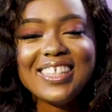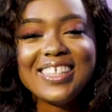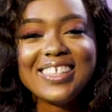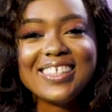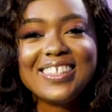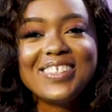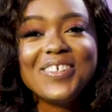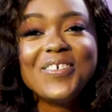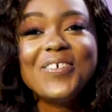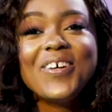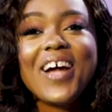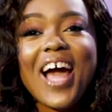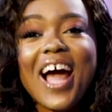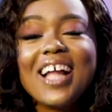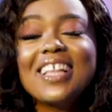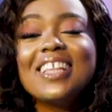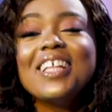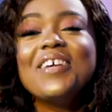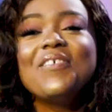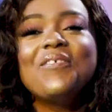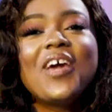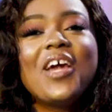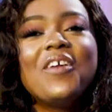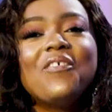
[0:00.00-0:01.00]
This is still
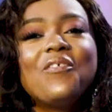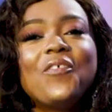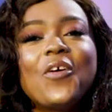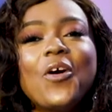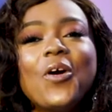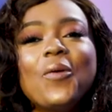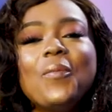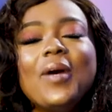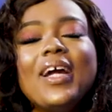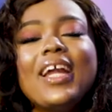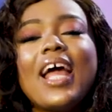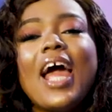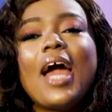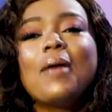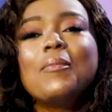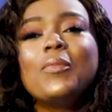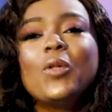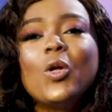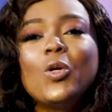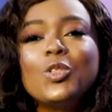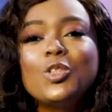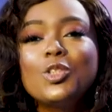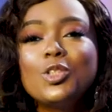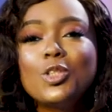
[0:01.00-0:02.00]
Catholic Faith Forum, and I'm
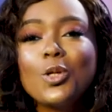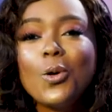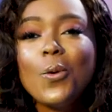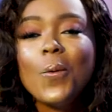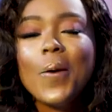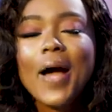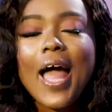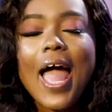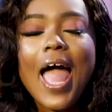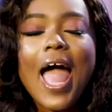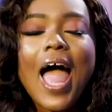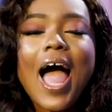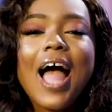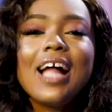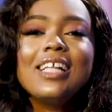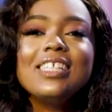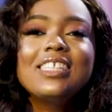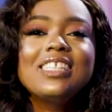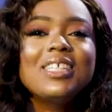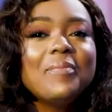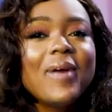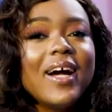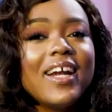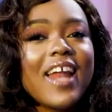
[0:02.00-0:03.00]
Nonso. And
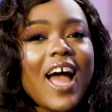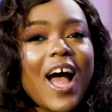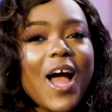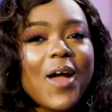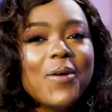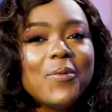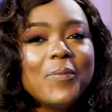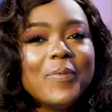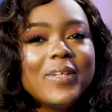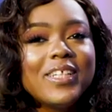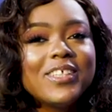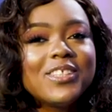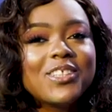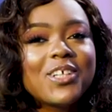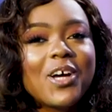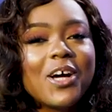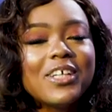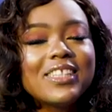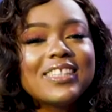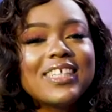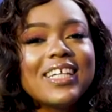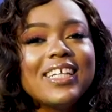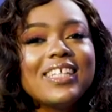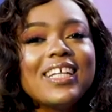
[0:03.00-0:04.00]
Chima and I will be
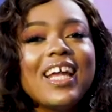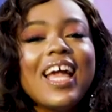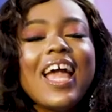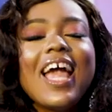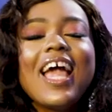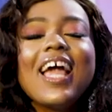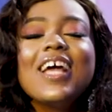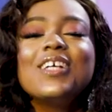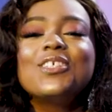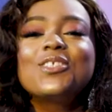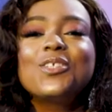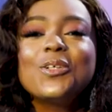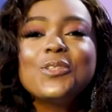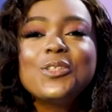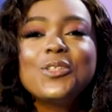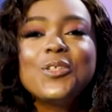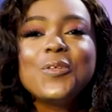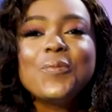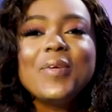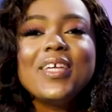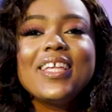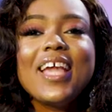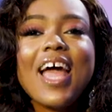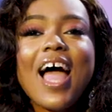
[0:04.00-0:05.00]
discussing
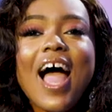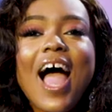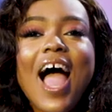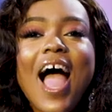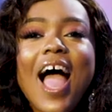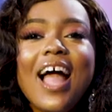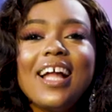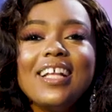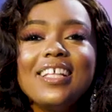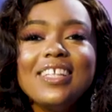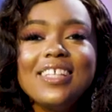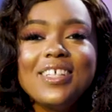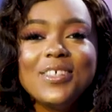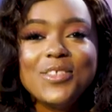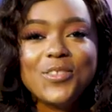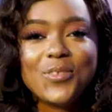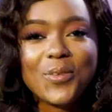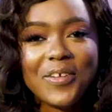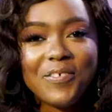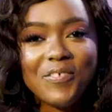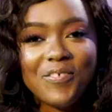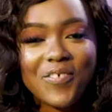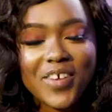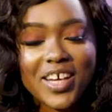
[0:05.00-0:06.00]
social media and the
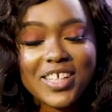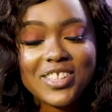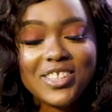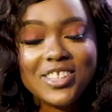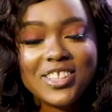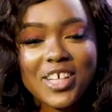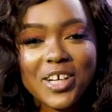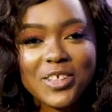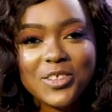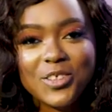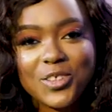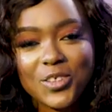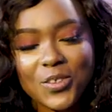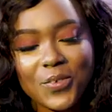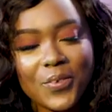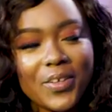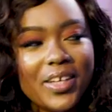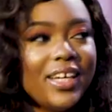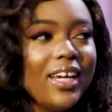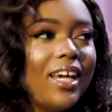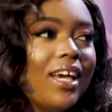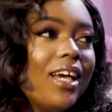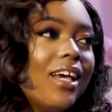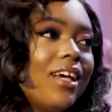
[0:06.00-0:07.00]
21st
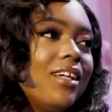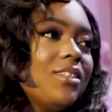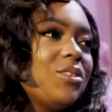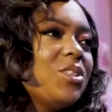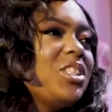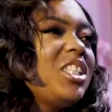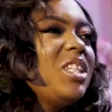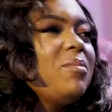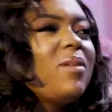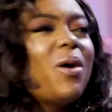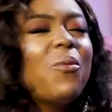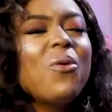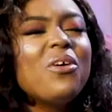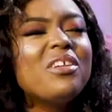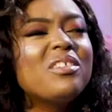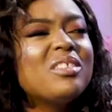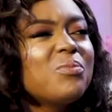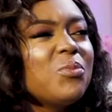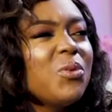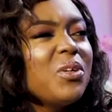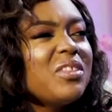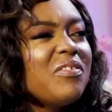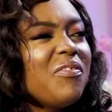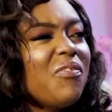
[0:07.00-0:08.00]
century. So Chima, what's
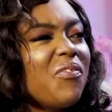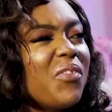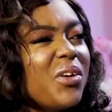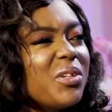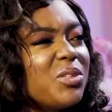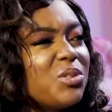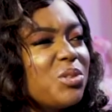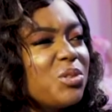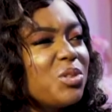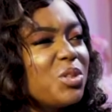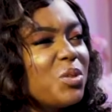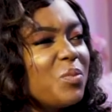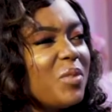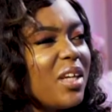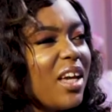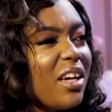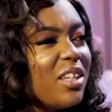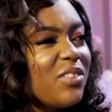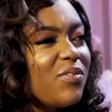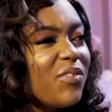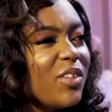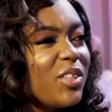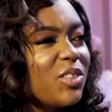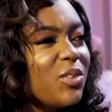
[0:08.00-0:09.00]
the first social media
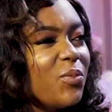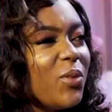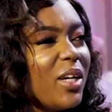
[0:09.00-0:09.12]
is first?